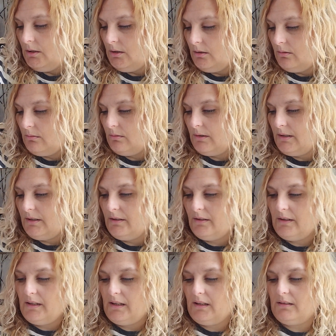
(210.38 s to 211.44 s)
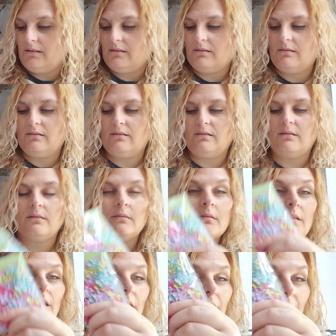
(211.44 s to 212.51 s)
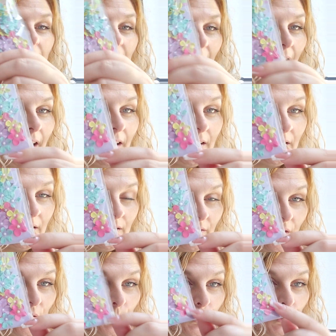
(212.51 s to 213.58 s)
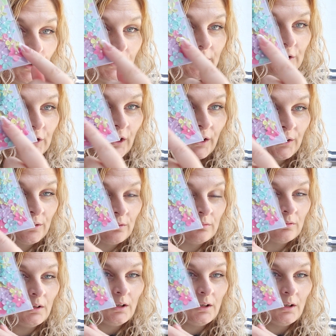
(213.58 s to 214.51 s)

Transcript: Oh, and then again for the bullet journal,